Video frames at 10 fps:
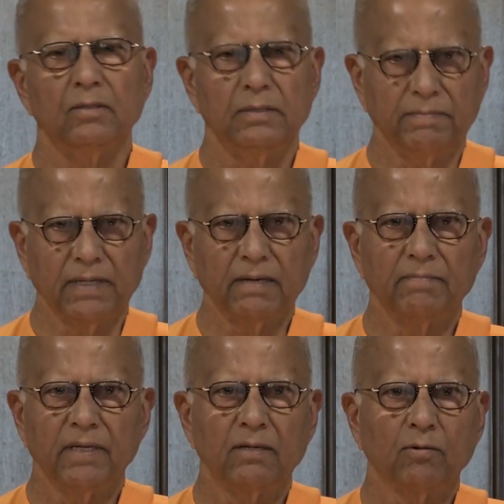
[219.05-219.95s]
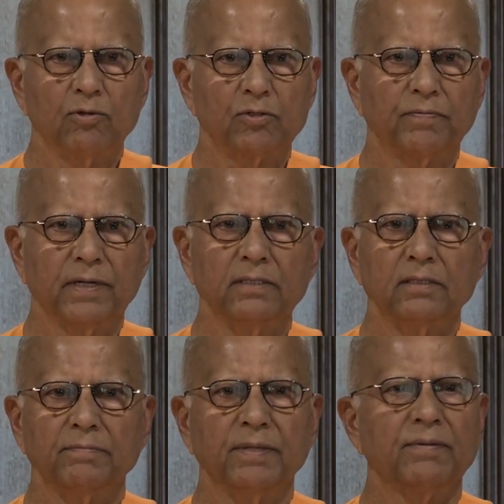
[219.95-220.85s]
They became very close
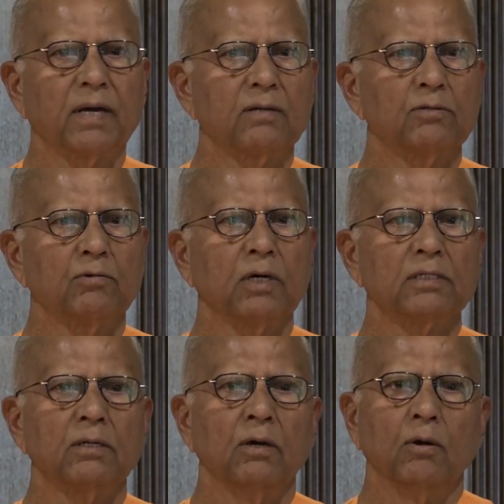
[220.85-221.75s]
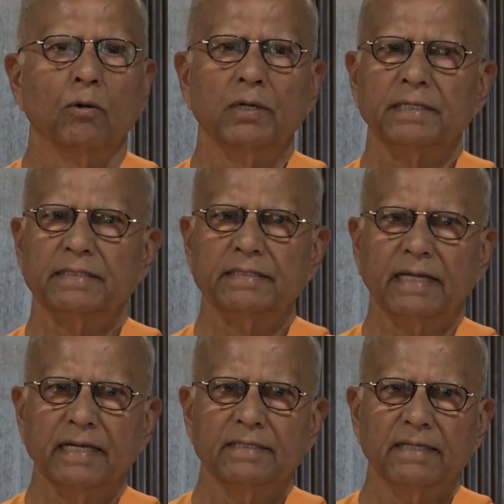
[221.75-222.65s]
friends. Vivekananda was only
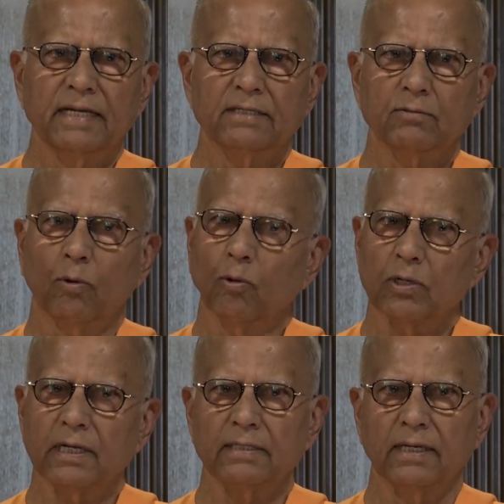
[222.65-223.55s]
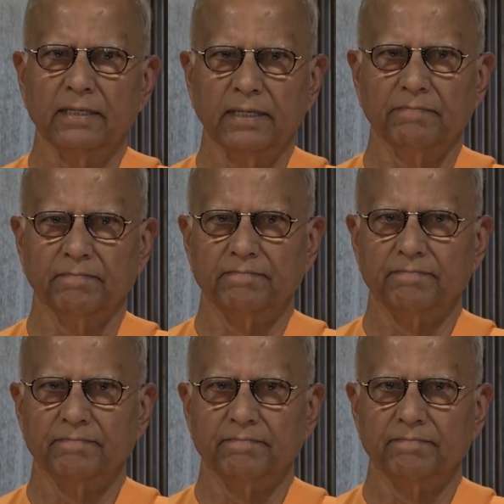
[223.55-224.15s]
10 days older than him.